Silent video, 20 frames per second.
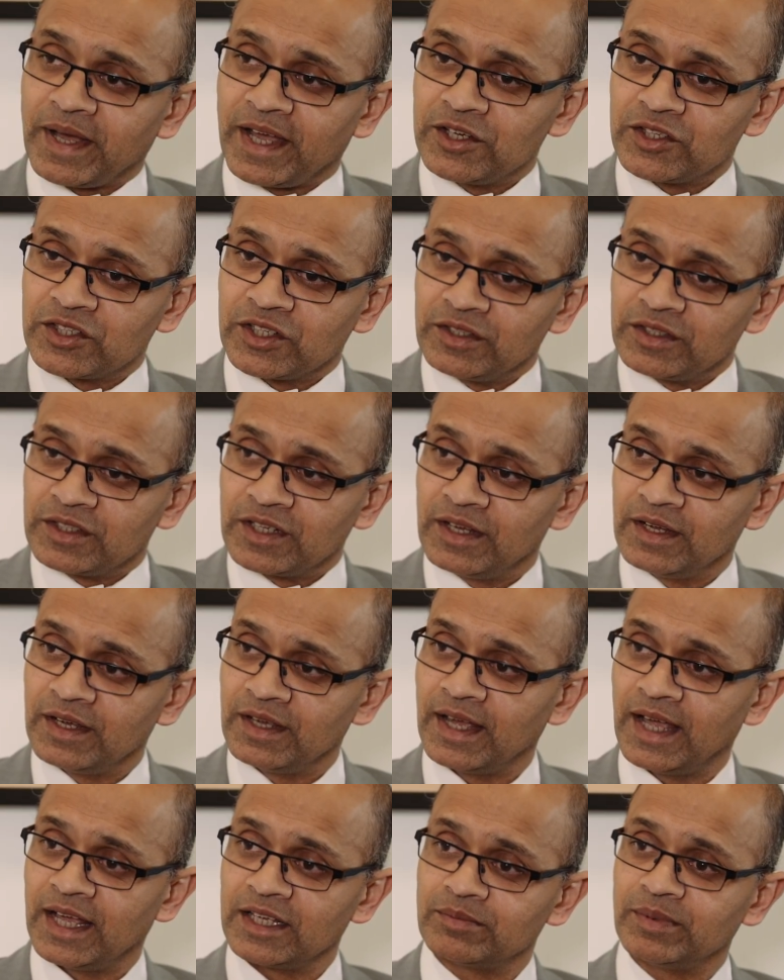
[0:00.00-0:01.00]
a patient
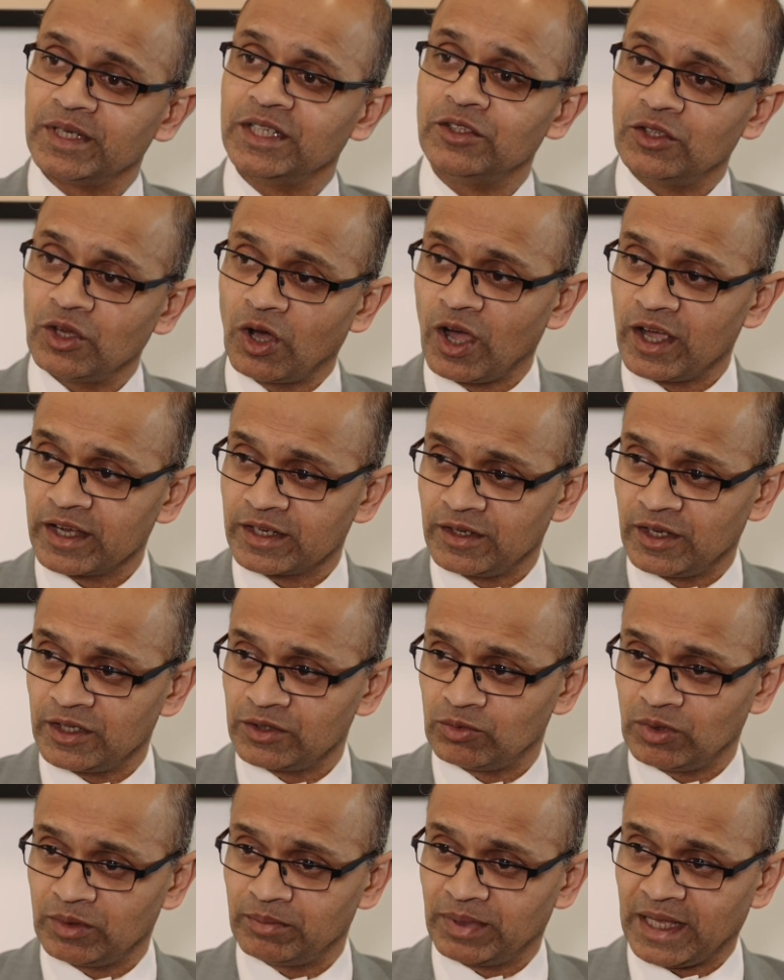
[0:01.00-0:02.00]
has been
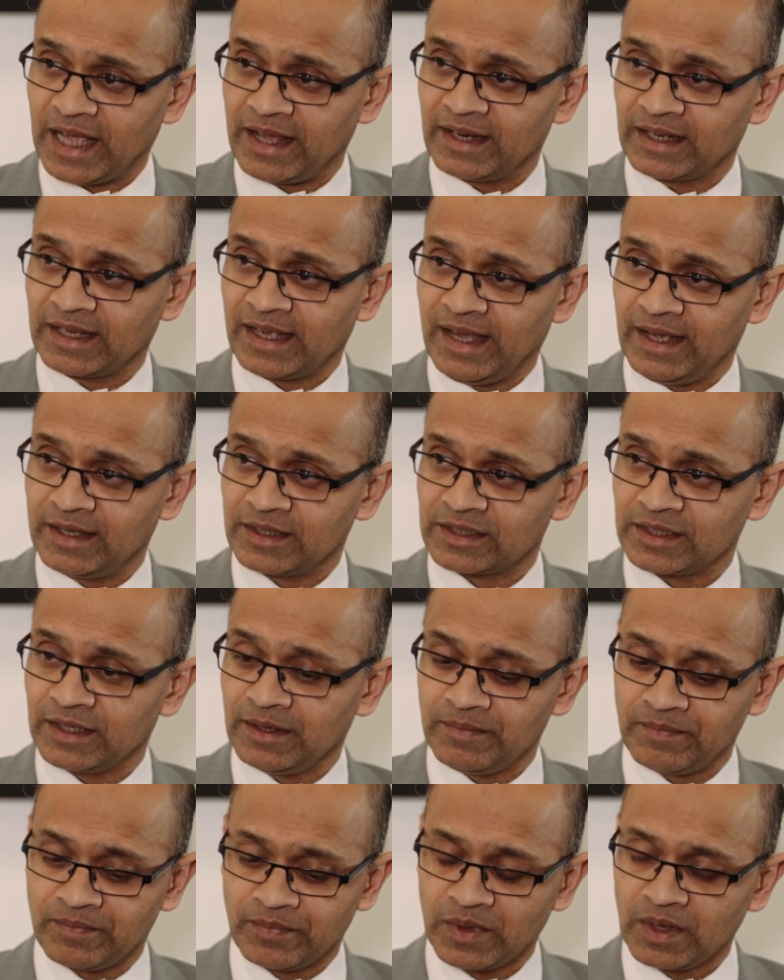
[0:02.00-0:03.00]
diagnosed with bladder
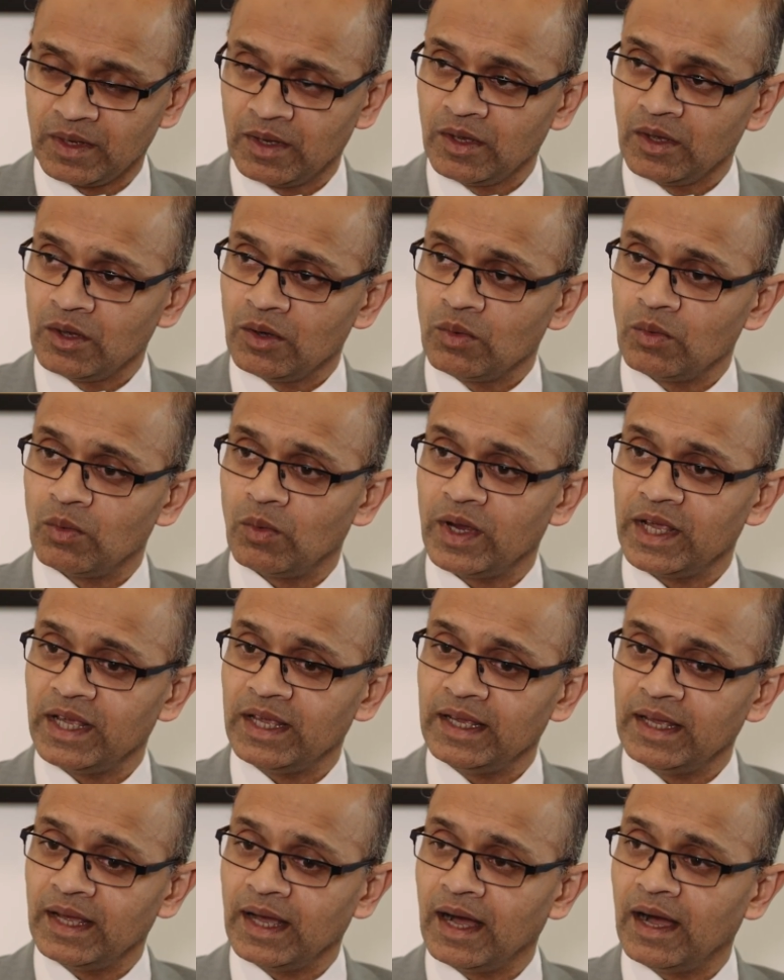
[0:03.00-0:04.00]
cancer,
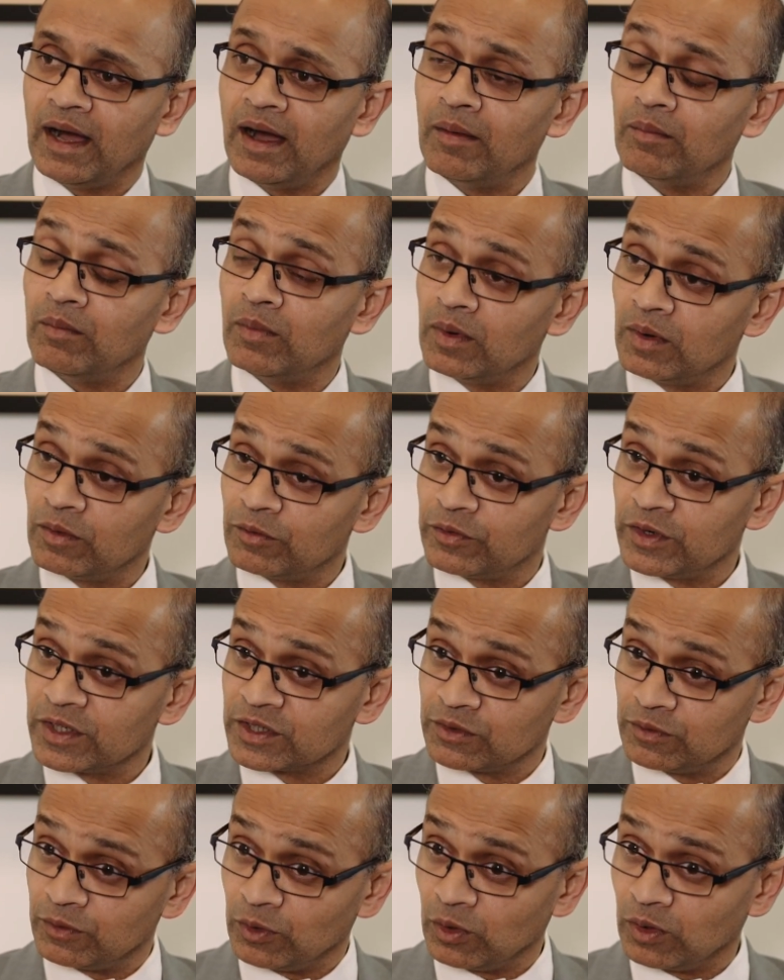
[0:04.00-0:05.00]
we
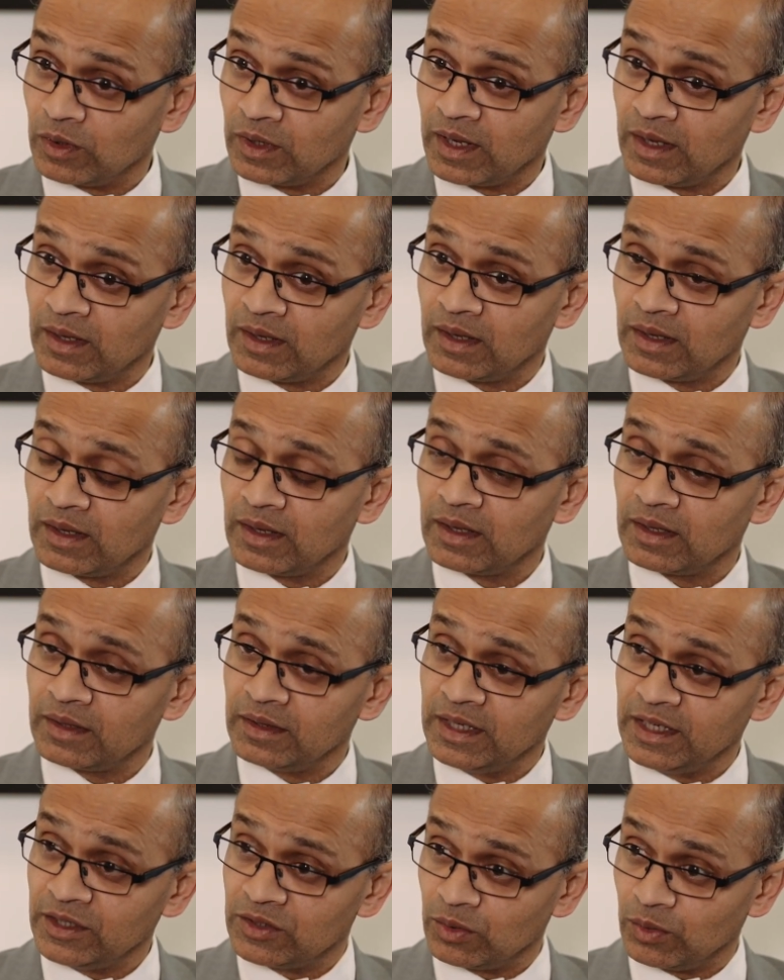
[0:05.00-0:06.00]
first of all
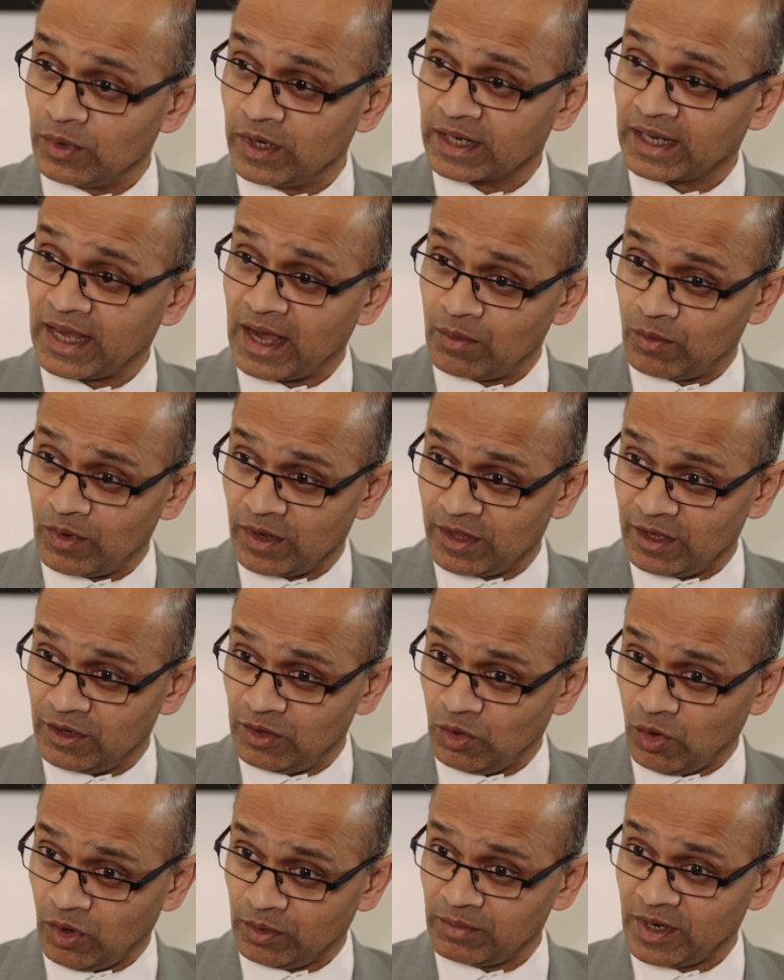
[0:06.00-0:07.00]
need to work out whether
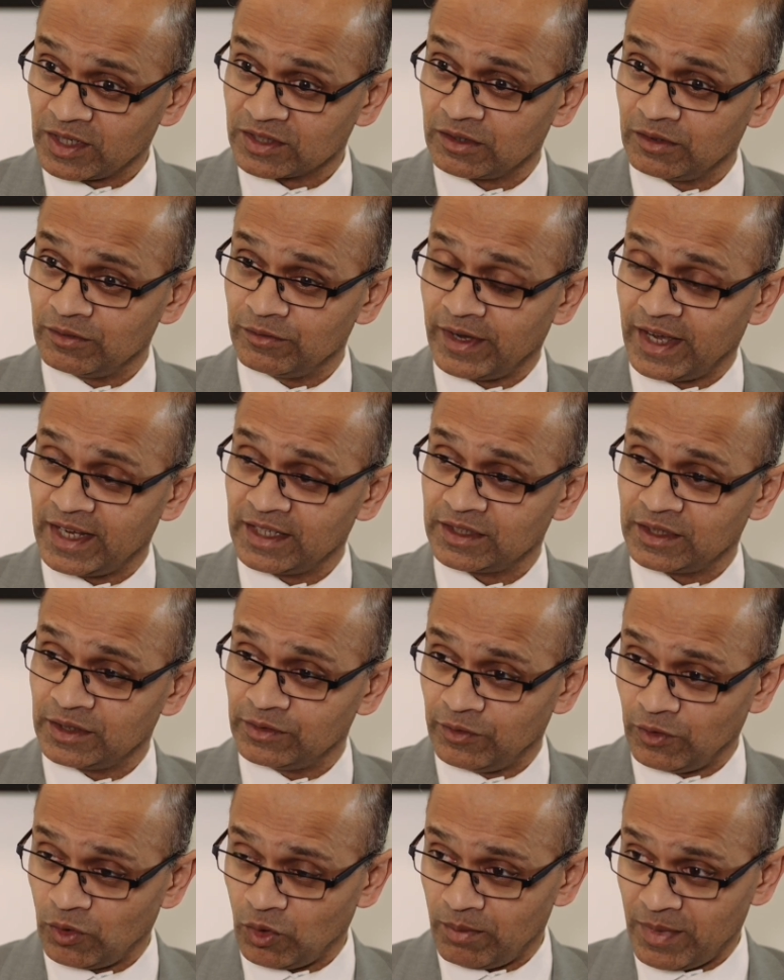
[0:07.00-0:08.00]
non-muscle
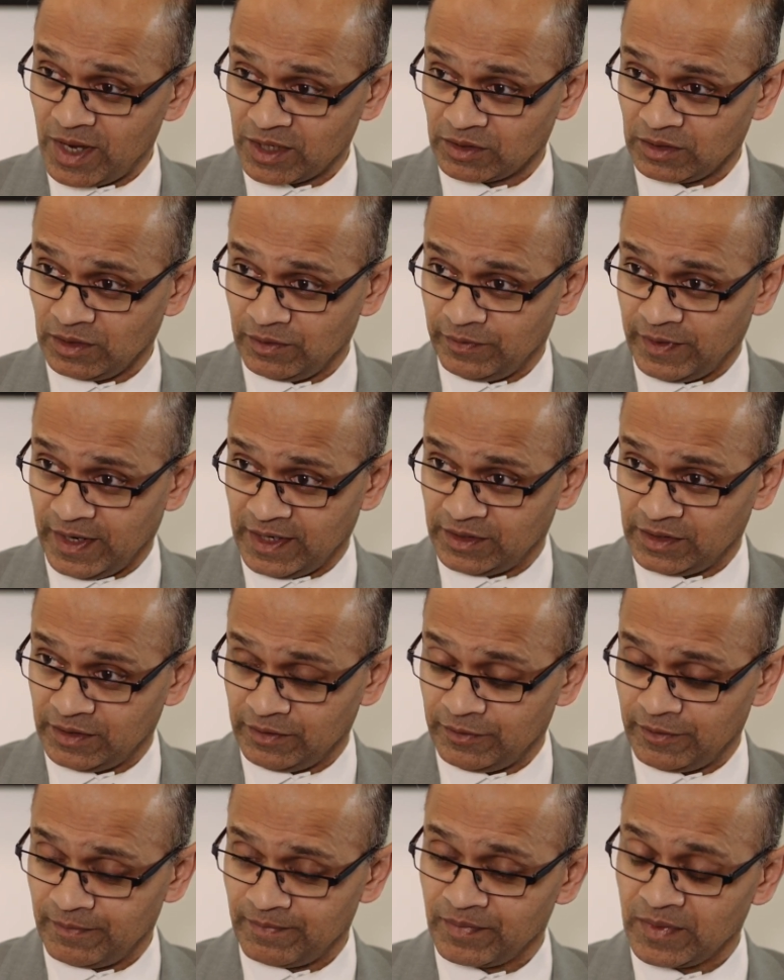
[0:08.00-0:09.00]
invasive or muscle
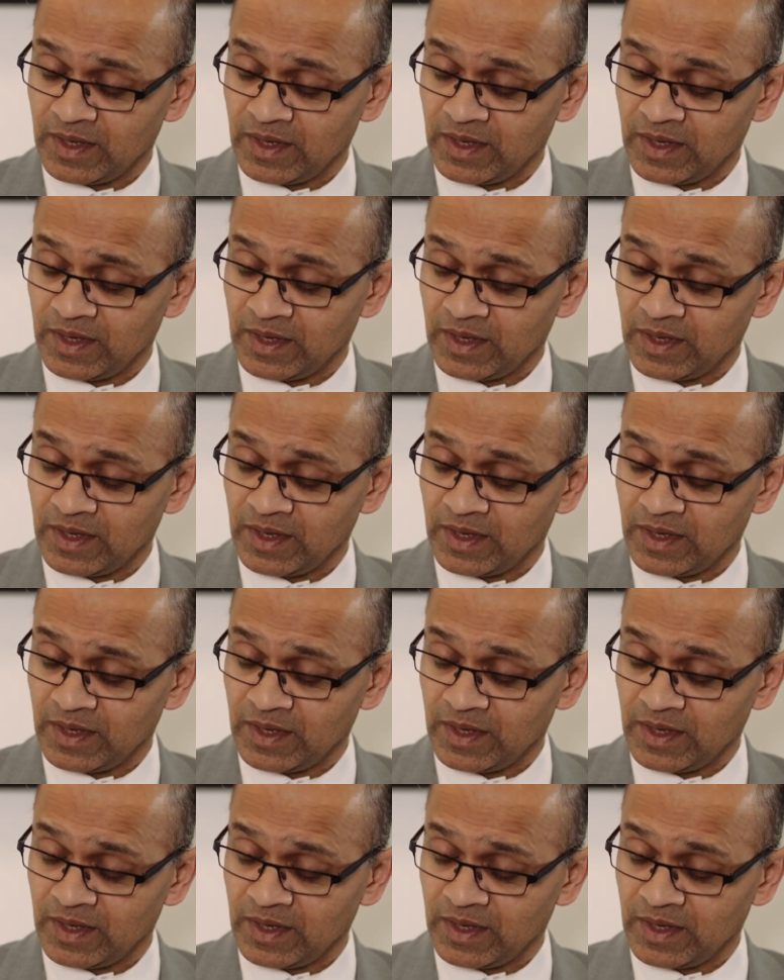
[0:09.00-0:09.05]
invasive.